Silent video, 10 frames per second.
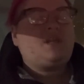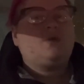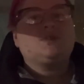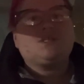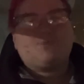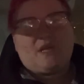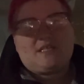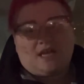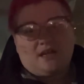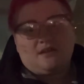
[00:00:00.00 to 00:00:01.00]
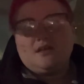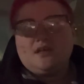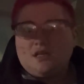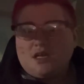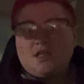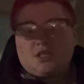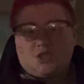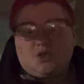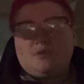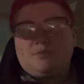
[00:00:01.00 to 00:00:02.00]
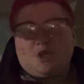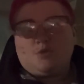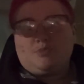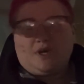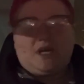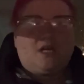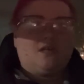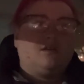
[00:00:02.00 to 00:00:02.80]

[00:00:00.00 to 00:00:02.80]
which is based on the Judy Blume book.